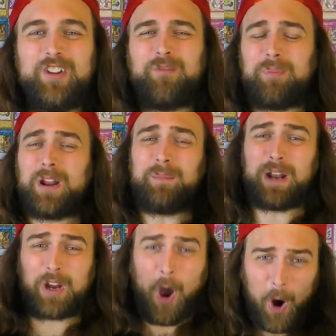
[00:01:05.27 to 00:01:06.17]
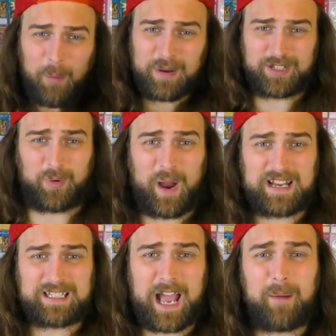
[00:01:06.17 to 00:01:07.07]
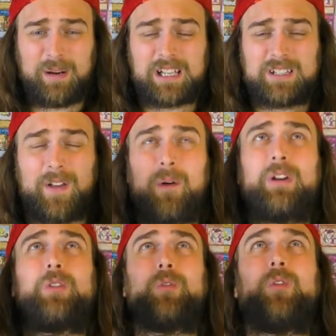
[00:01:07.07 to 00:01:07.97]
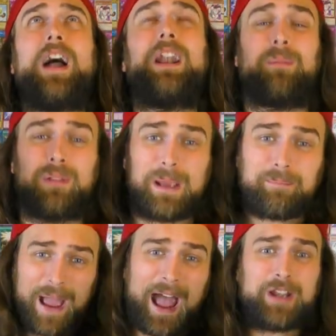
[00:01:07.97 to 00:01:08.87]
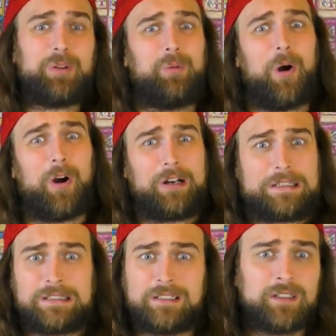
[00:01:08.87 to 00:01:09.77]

you've put him in a coma twice now because of how incredibly bad you are.